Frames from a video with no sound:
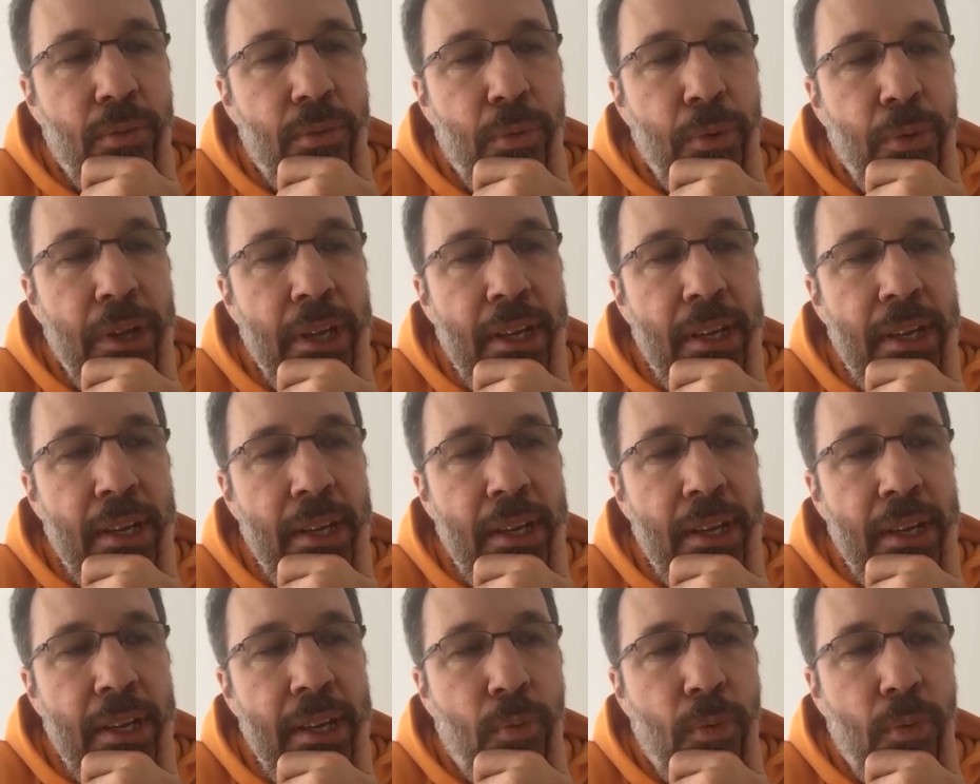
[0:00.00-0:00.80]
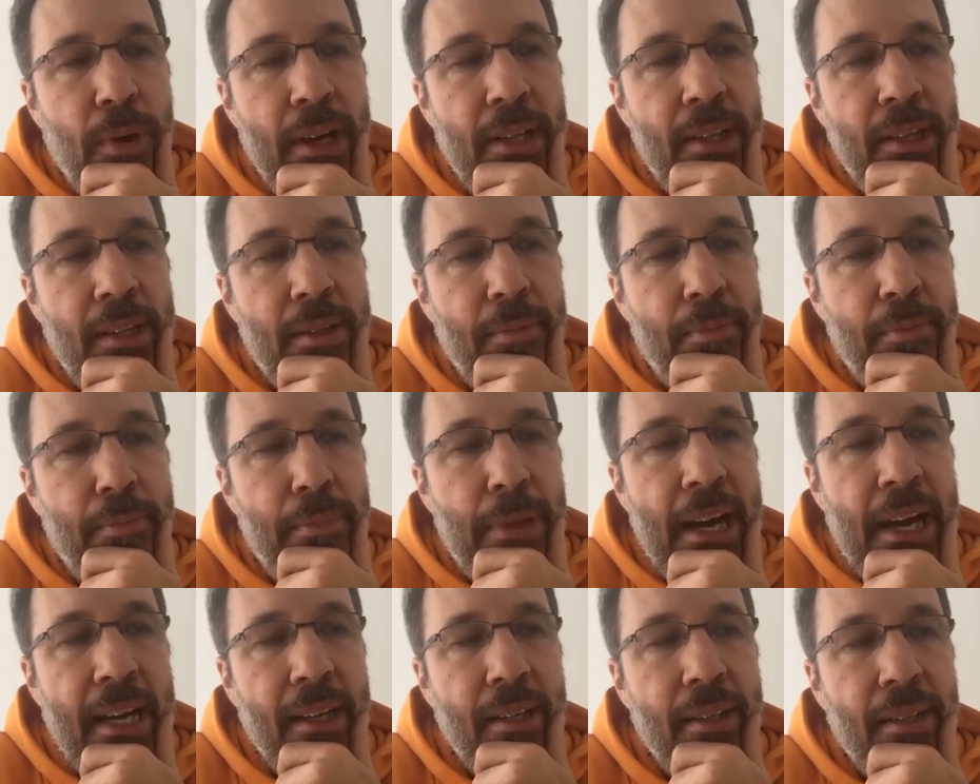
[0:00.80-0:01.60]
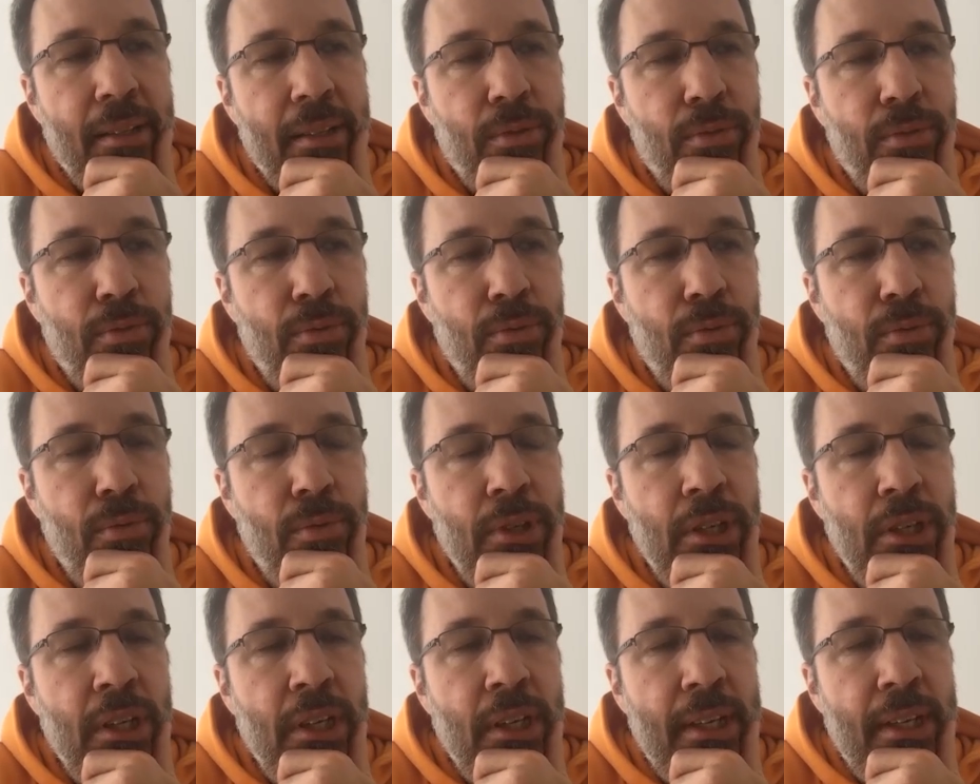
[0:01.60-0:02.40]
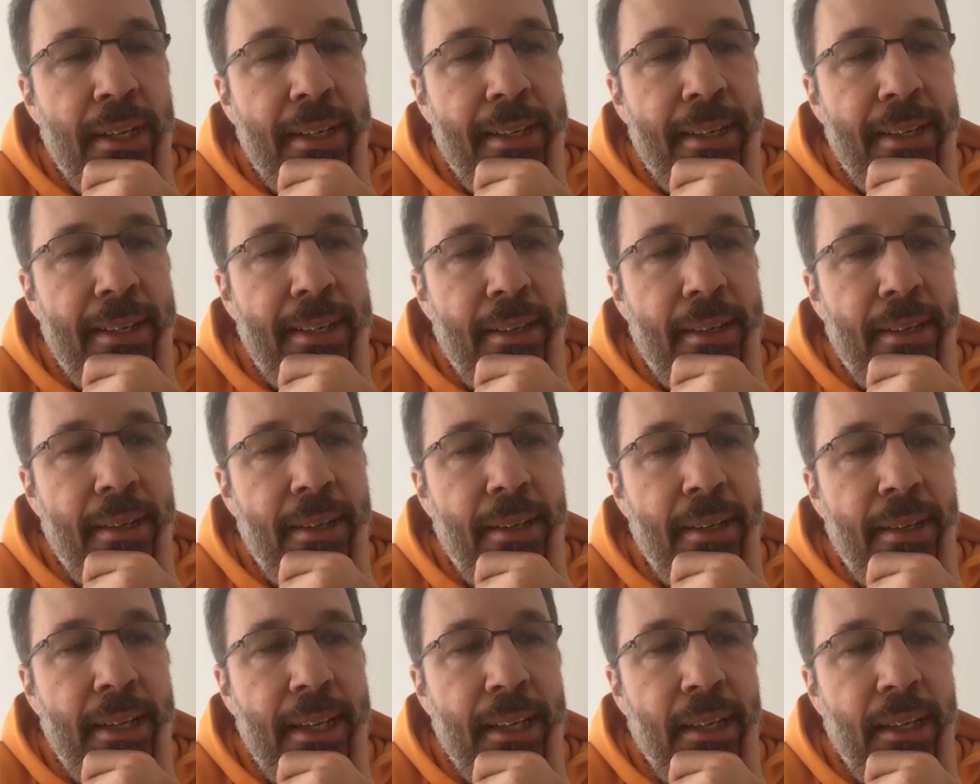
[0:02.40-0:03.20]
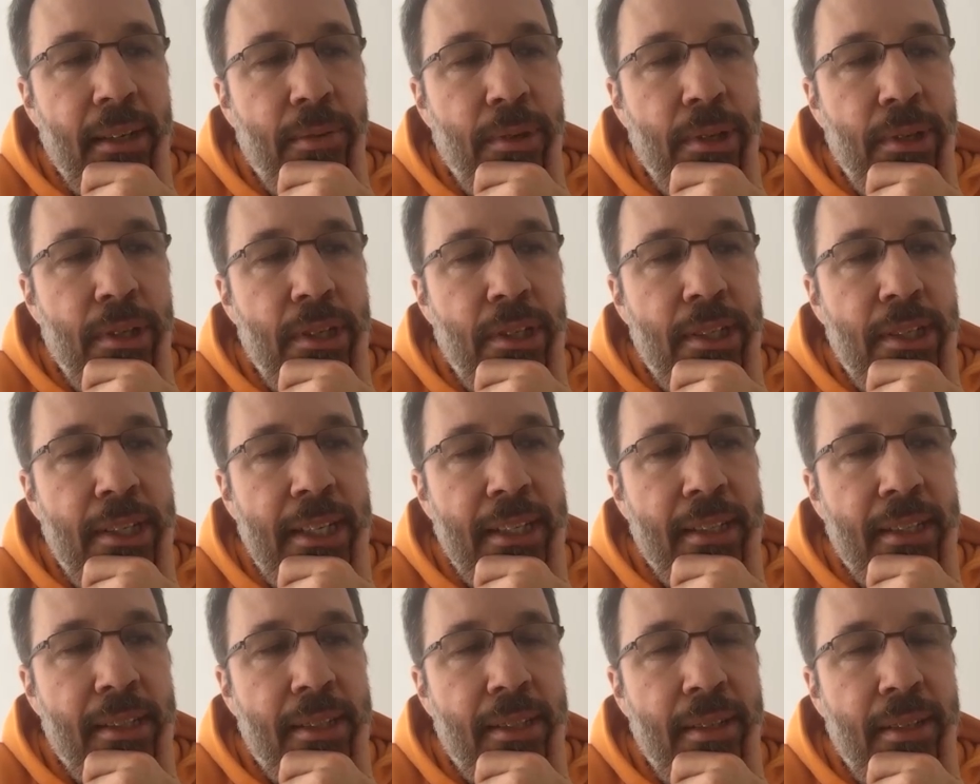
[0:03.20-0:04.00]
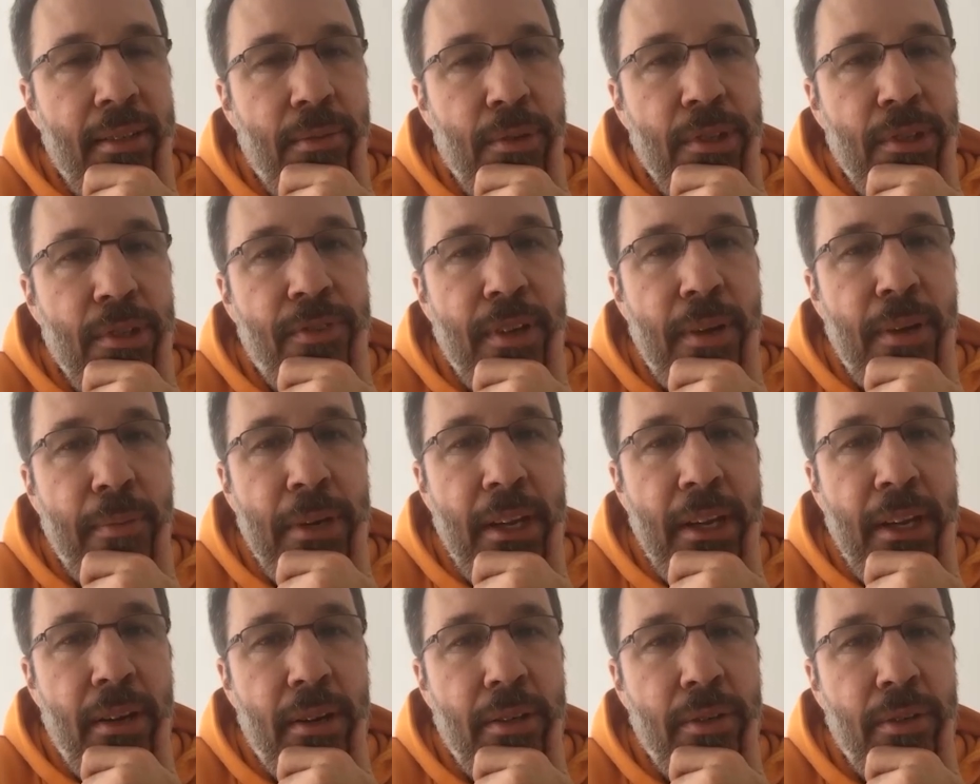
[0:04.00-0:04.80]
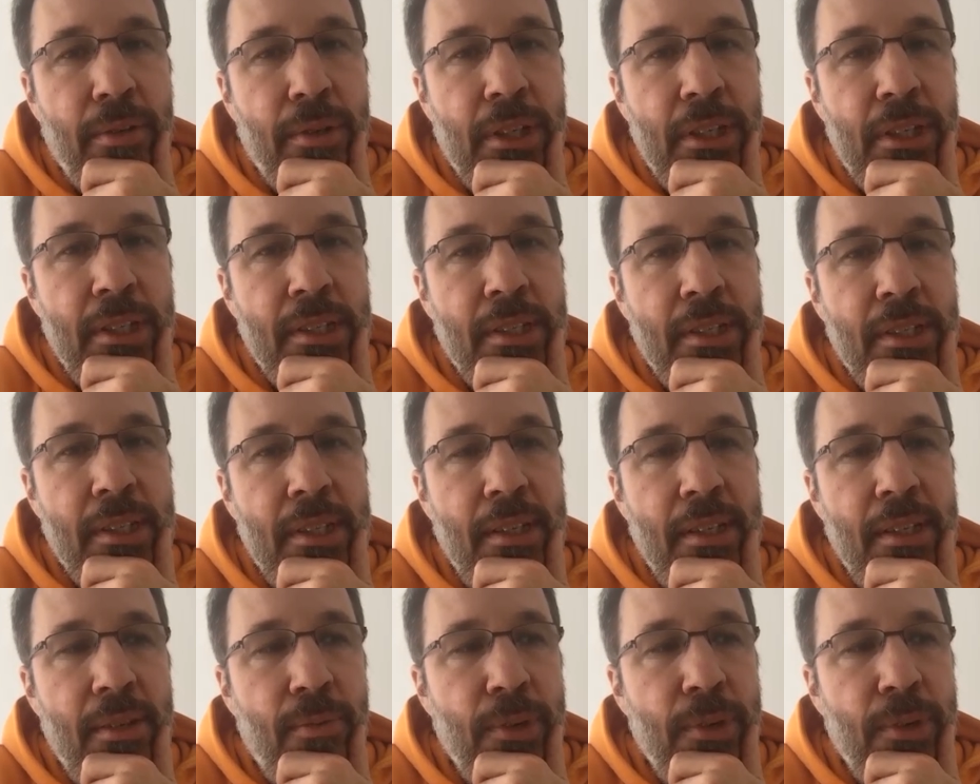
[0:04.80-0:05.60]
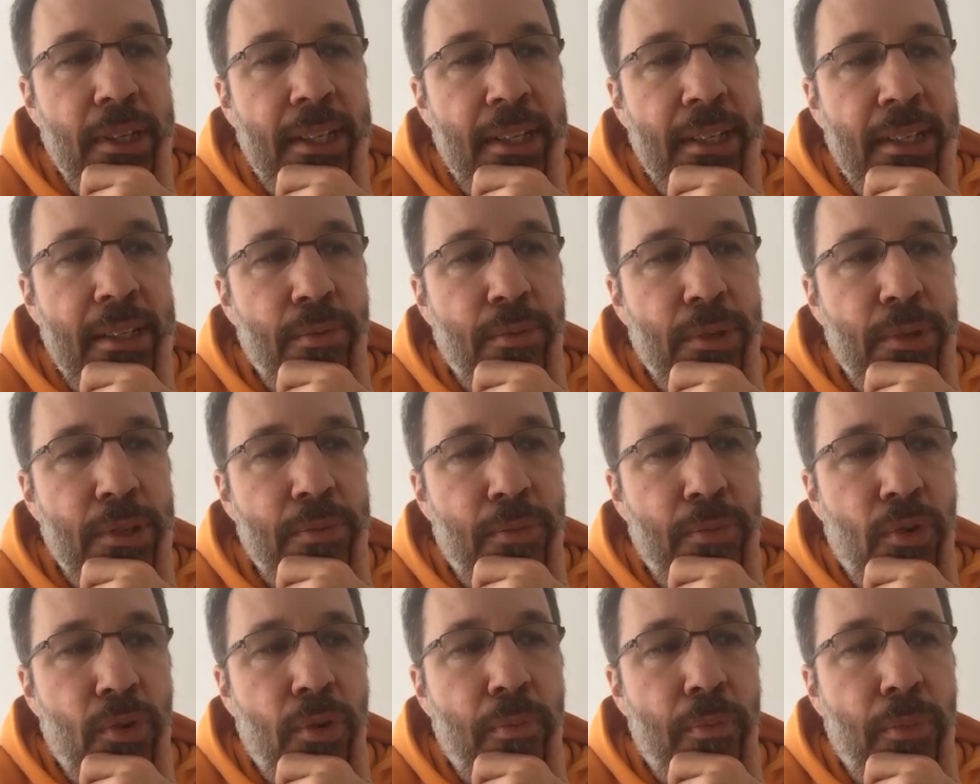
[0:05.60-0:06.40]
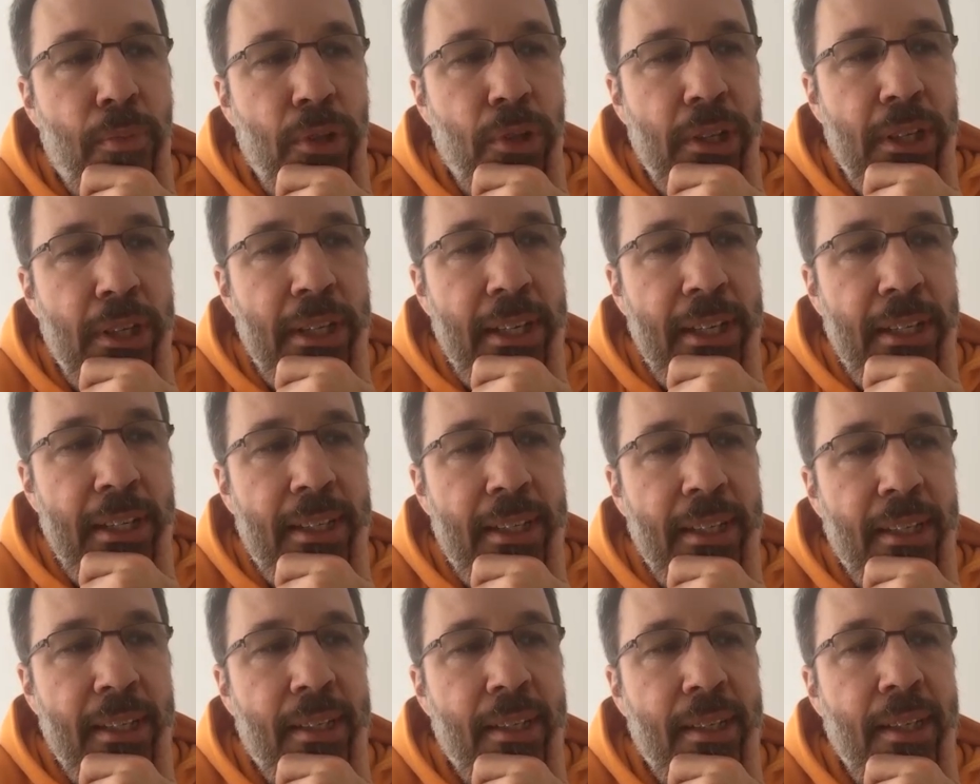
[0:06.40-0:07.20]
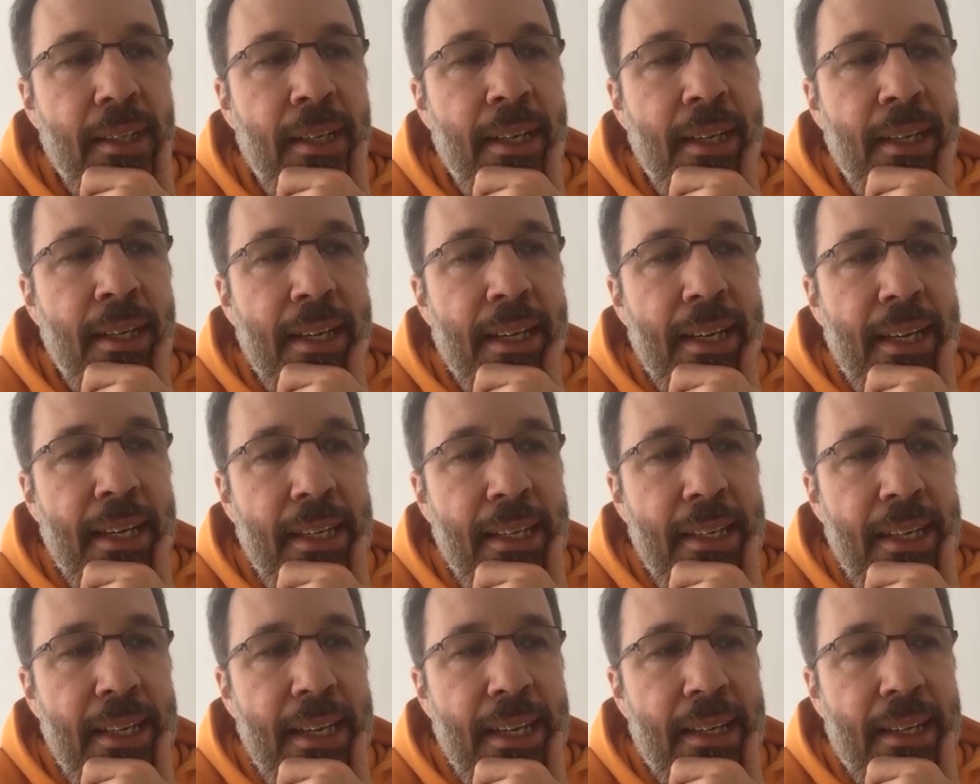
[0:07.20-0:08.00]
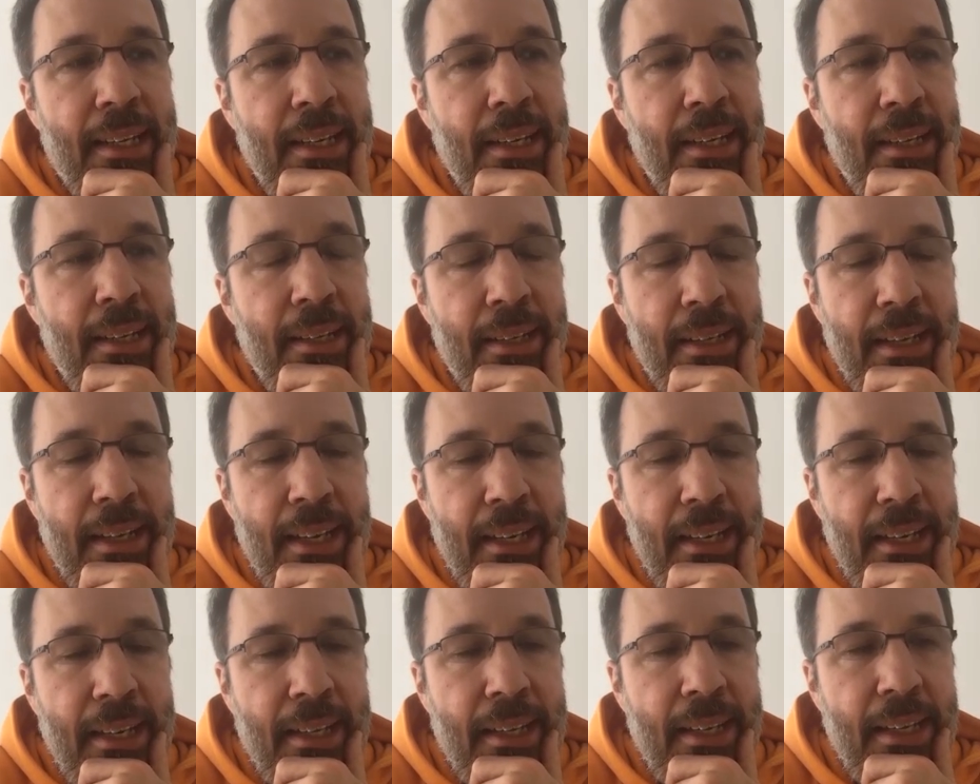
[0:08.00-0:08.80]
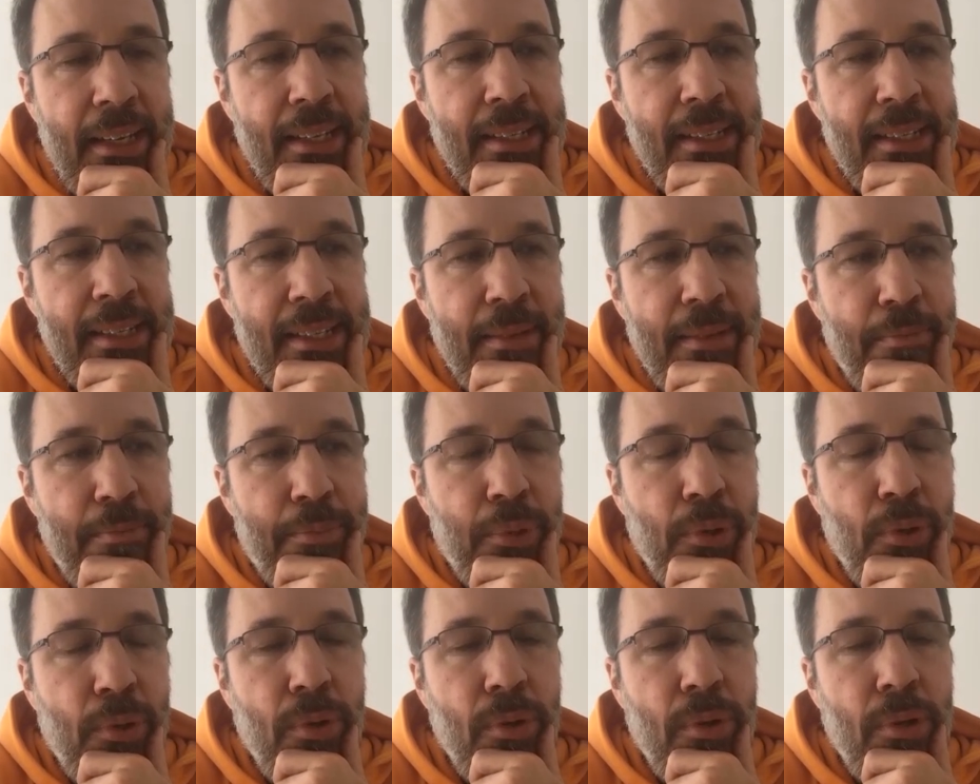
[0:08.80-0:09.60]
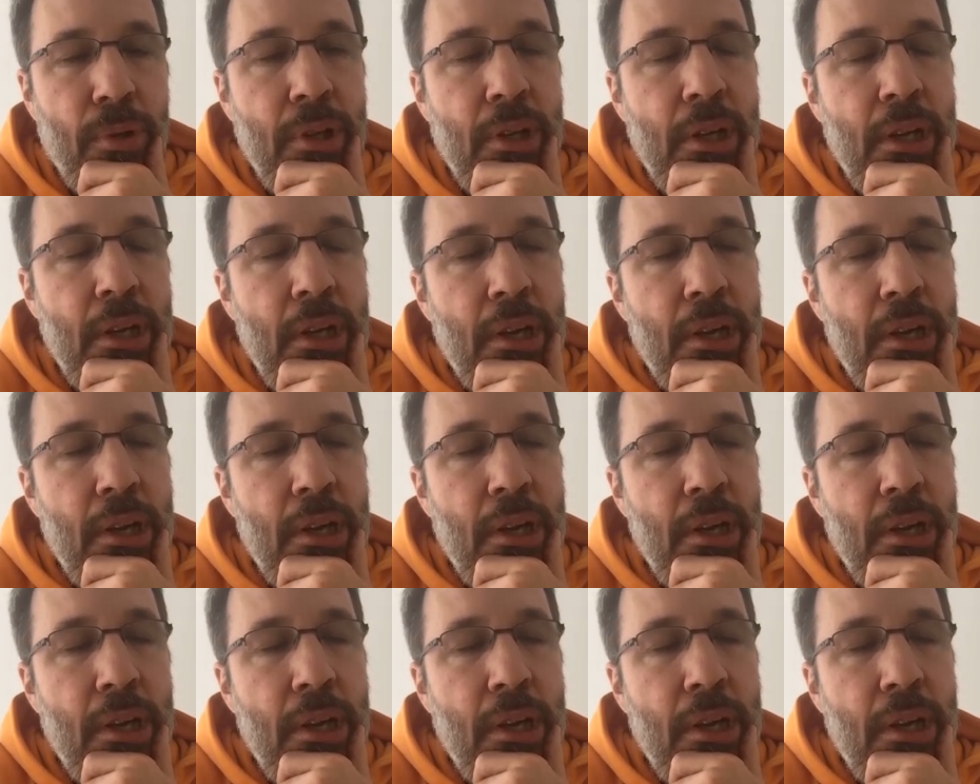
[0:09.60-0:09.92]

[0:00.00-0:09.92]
we went back to a language that was familiar to us, in a way that it was more monolithic and simple,